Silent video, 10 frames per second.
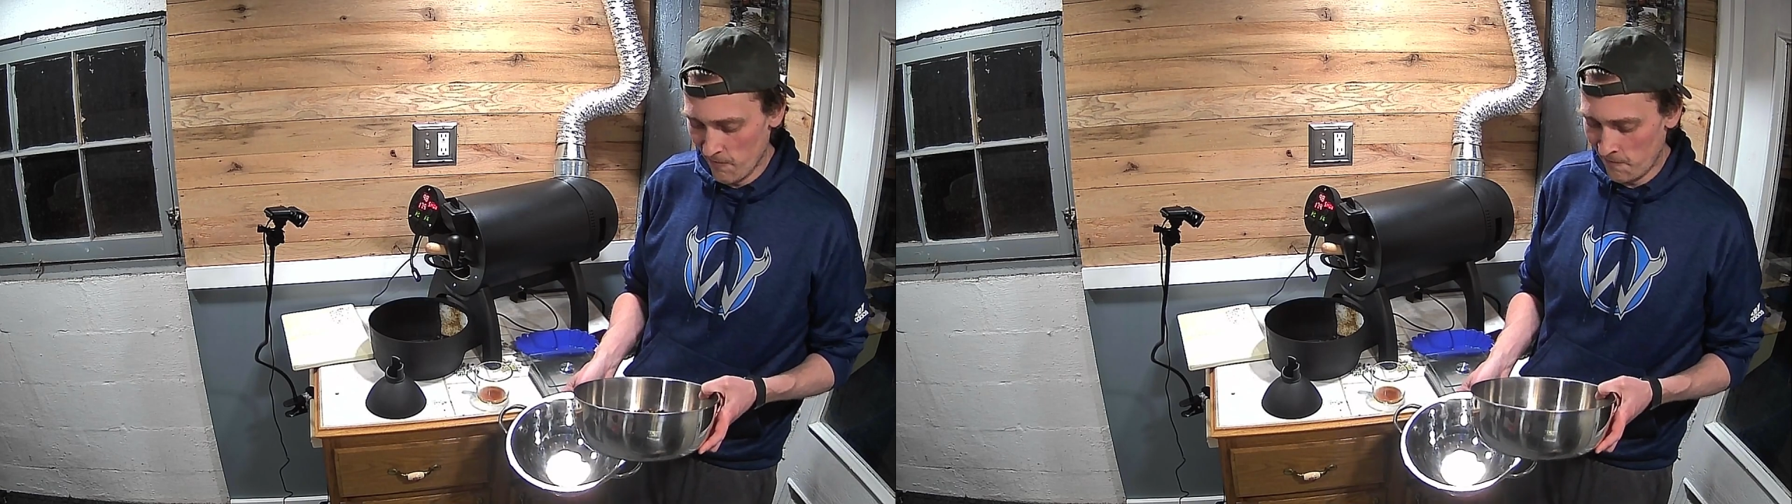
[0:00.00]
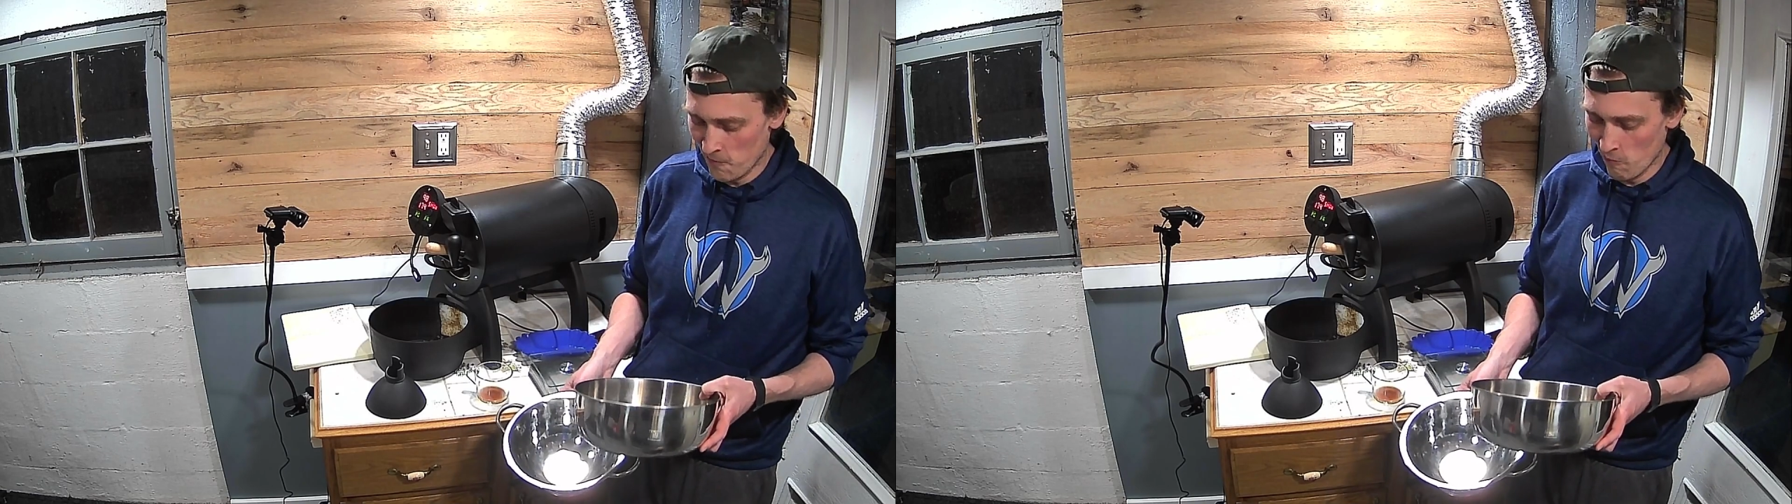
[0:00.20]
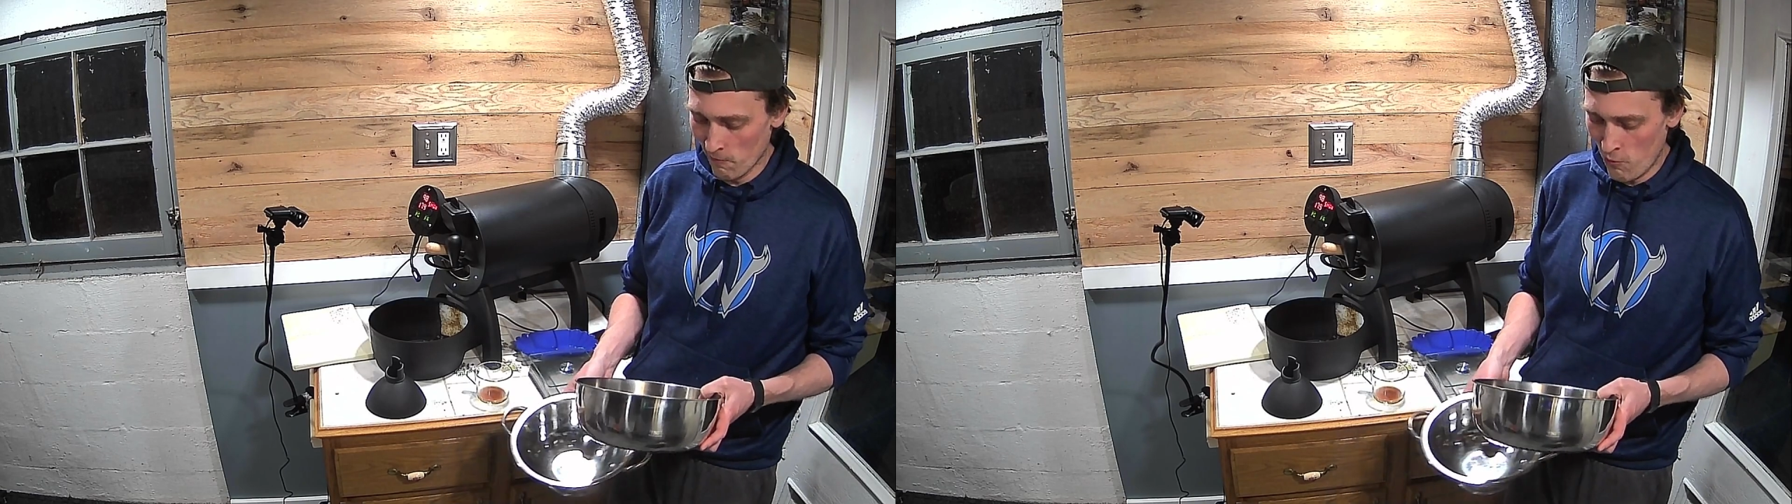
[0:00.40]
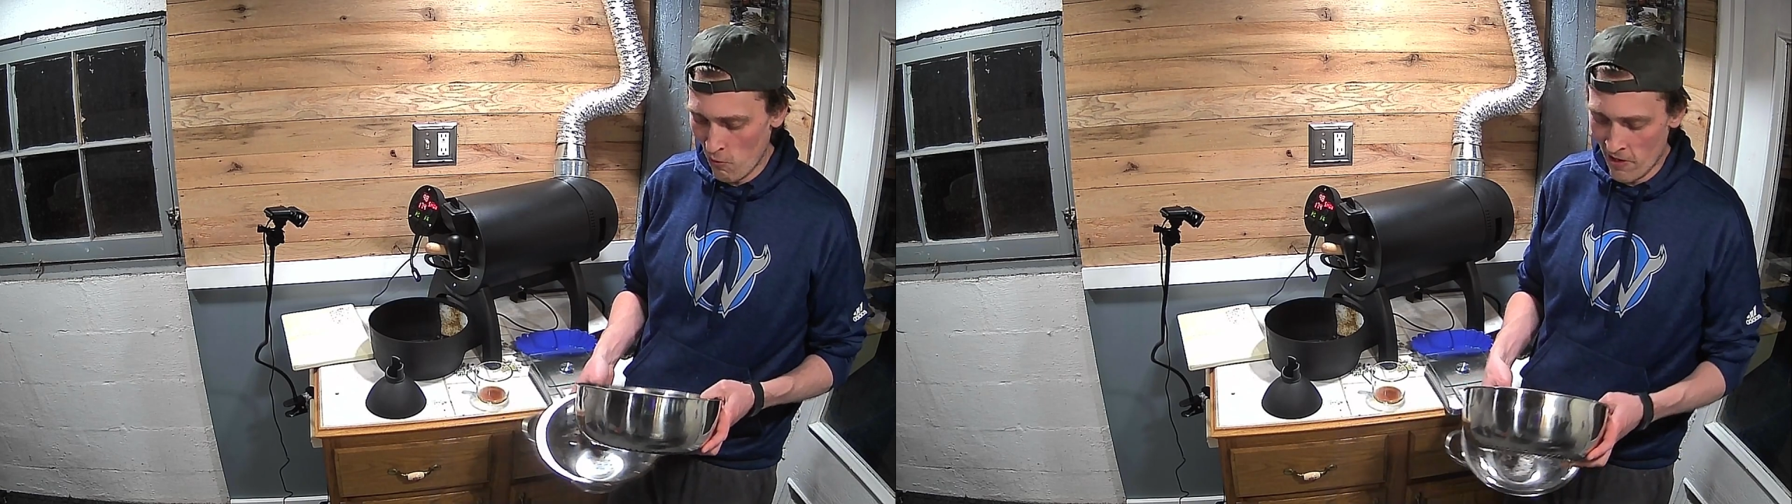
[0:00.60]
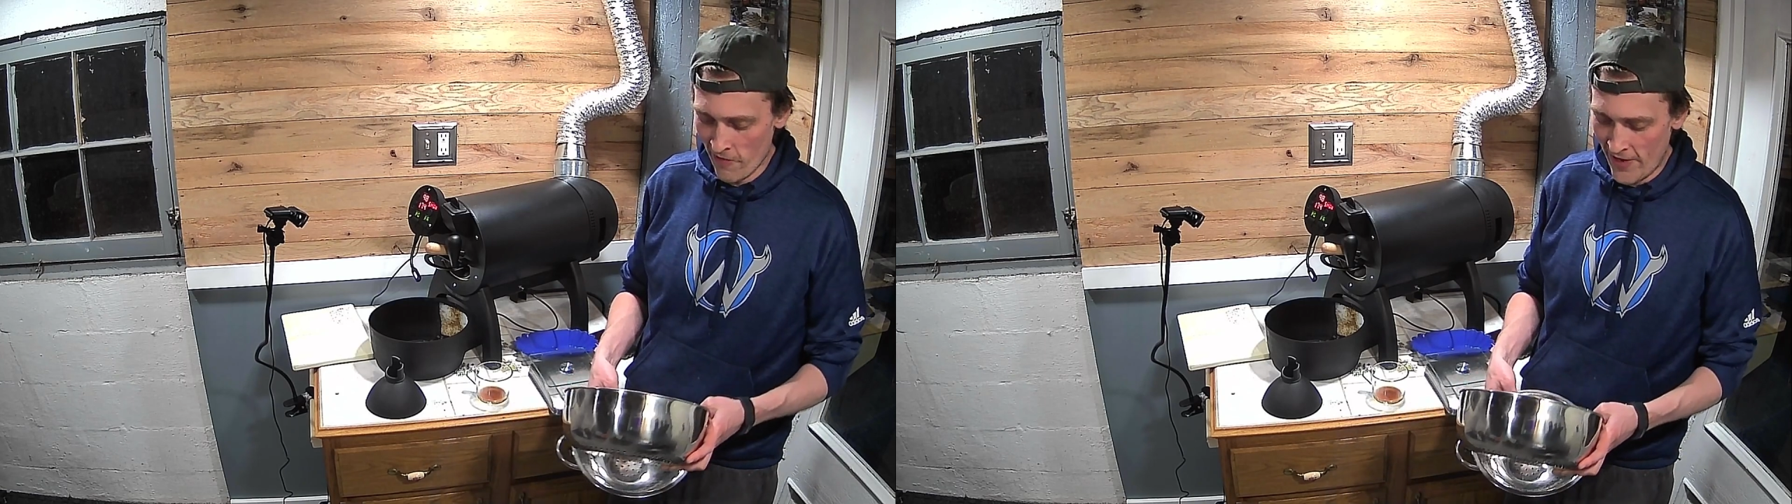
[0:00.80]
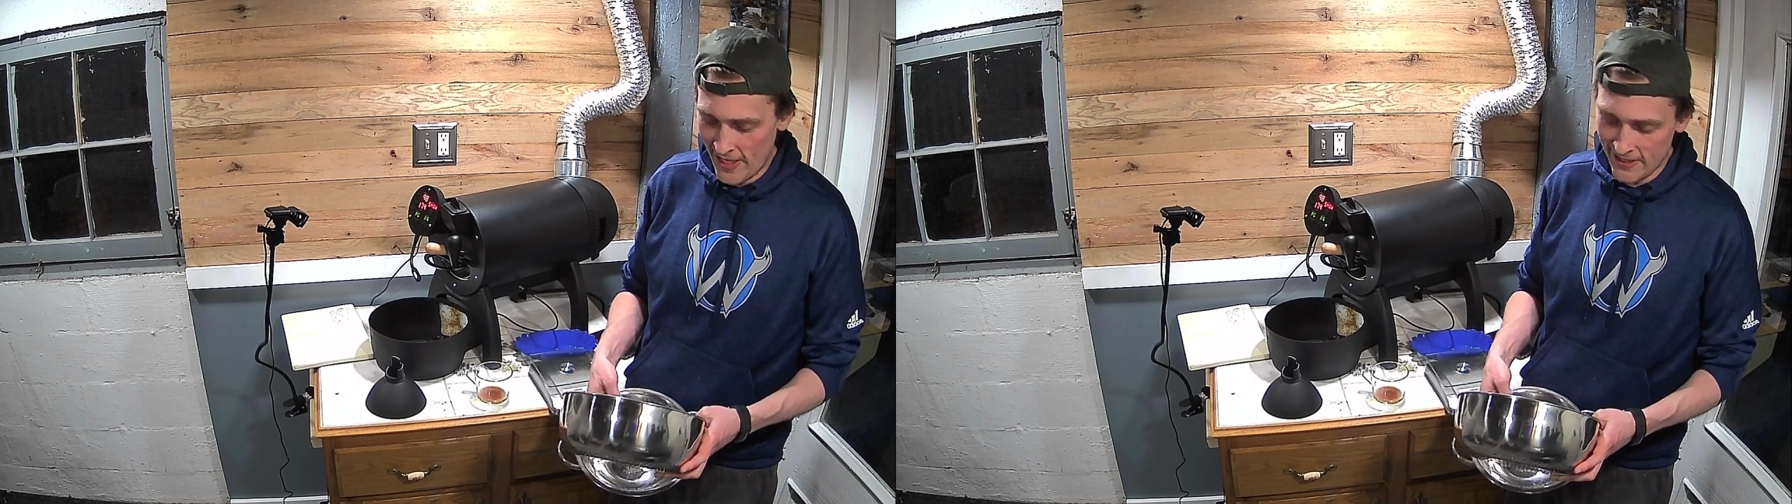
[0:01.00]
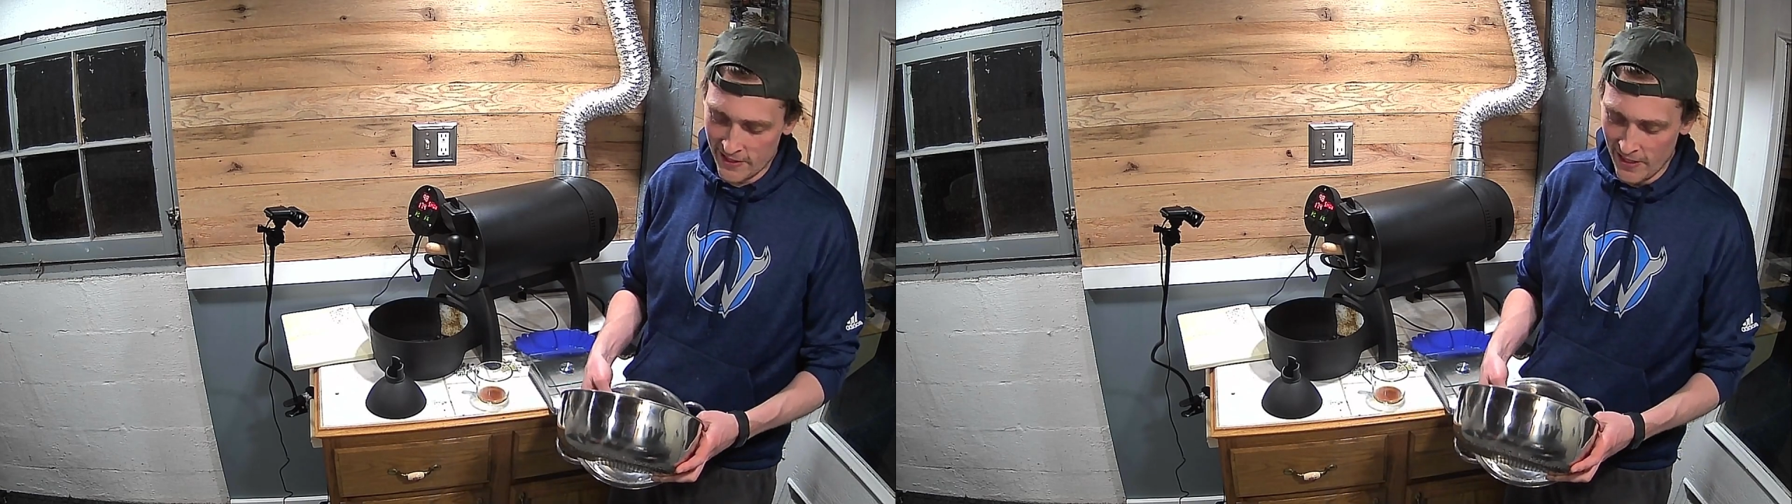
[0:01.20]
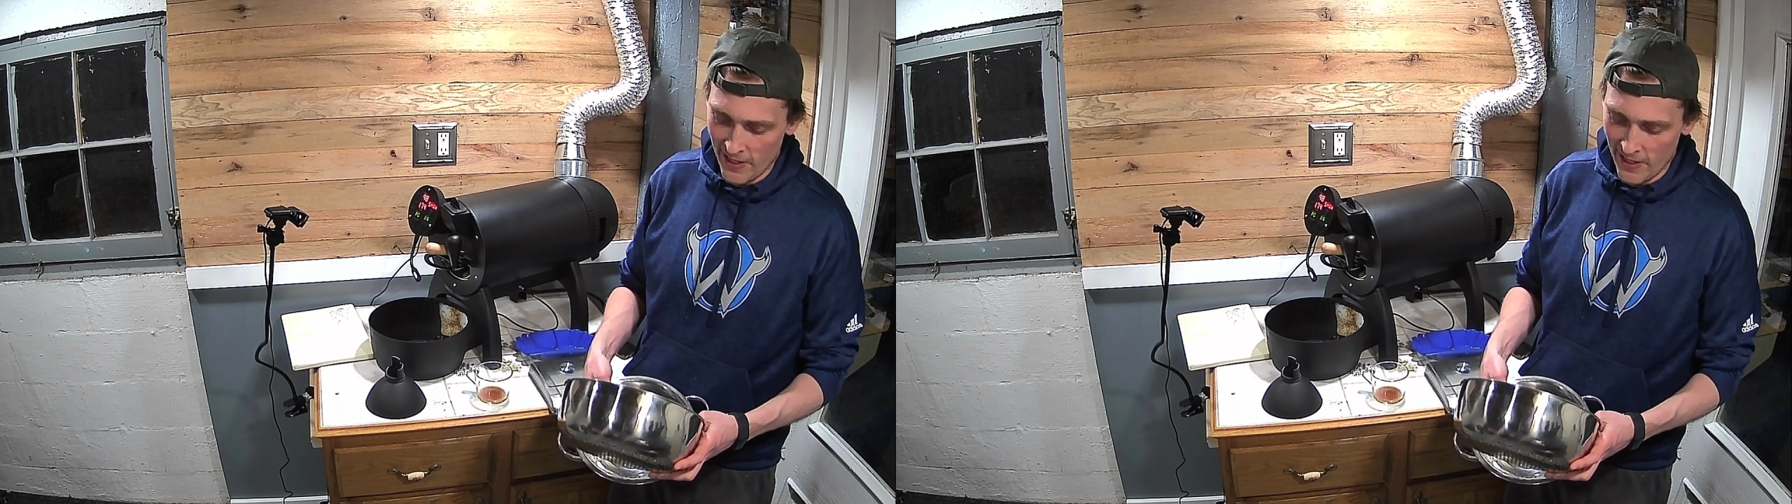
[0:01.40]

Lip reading: full report on that